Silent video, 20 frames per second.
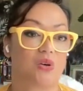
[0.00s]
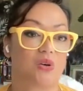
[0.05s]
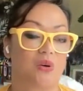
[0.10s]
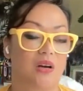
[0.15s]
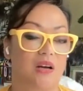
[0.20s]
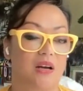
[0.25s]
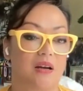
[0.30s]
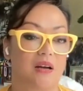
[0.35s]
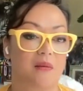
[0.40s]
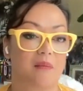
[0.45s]
So
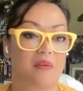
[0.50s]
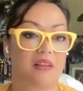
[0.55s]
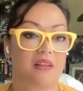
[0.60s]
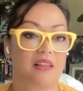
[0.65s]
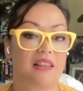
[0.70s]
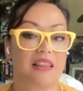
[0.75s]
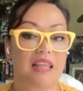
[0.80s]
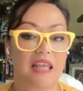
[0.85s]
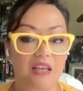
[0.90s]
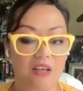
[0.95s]

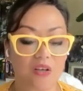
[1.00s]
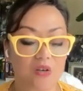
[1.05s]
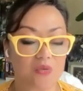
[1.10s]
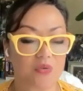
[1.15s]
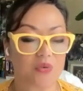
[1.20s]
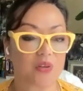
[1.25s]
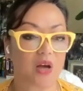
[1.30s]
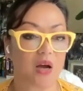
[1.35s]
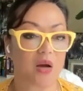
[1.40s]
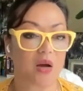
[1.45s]
thank you
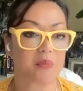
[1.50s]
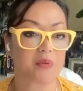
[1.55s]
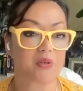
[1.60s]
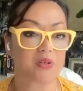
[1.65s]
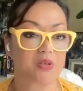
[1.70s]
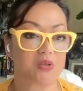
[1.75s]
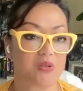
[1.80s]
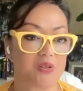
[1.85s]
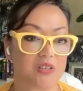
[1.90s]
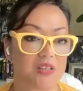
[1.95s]
for the
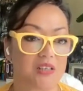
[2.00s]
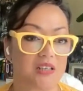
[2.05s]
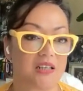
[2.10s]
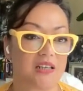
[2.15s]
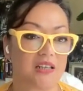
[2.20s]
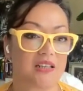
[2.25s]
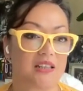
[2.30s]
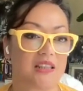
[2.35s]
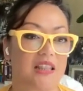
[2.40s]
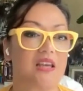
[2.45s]
opportunity.